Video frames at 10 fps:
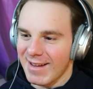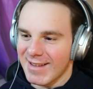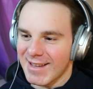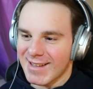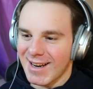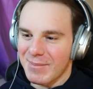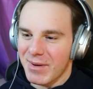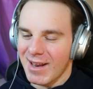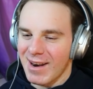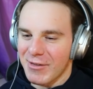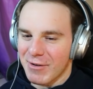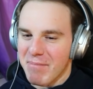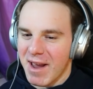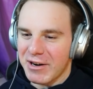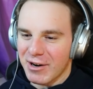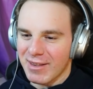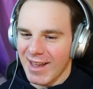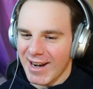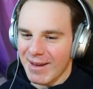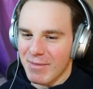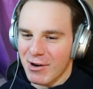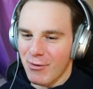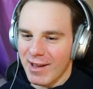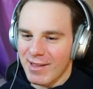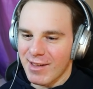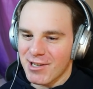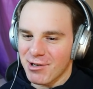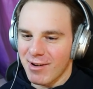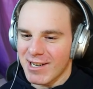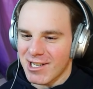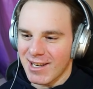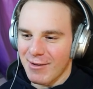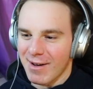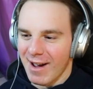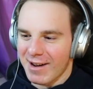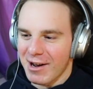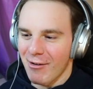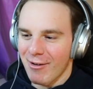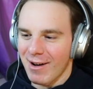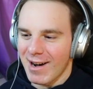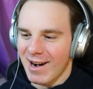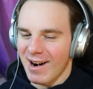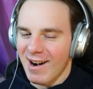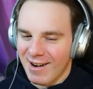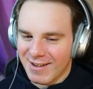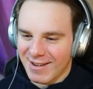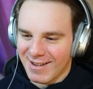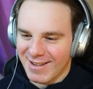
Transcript: Is this gonna be another Mater and Lightning McQueen situation that we got going on here?